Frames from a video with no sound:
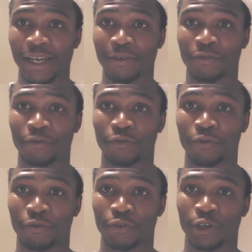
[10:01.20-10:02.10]

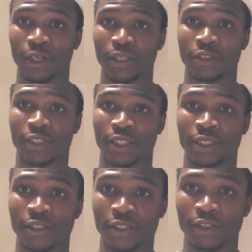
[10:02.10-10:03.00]
for other
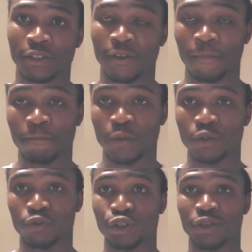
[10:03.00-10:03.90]
sins? You know,
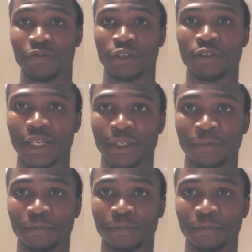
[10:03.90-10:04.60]
will you ever do that?